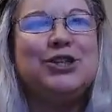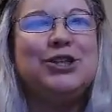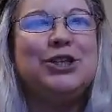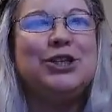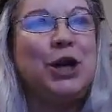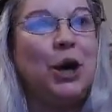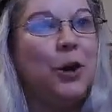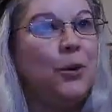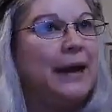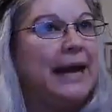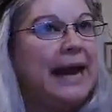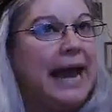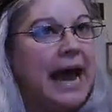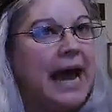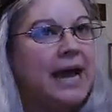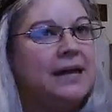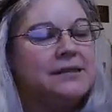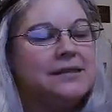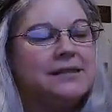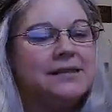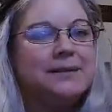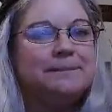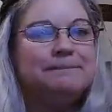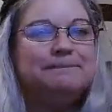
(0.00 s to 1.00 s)
to go and
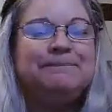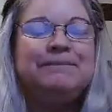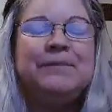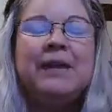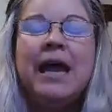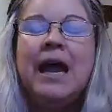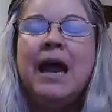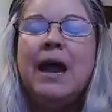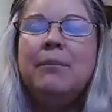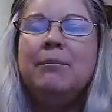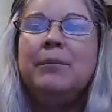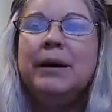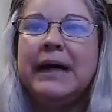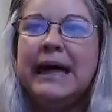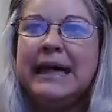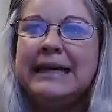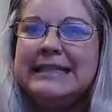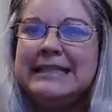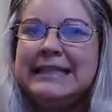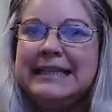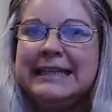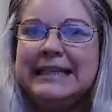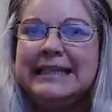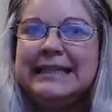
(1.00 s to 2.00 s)
ask, but I
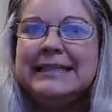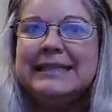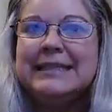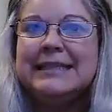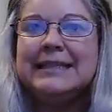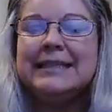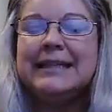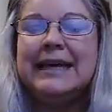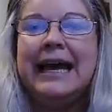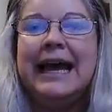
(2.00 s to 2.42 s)
did it.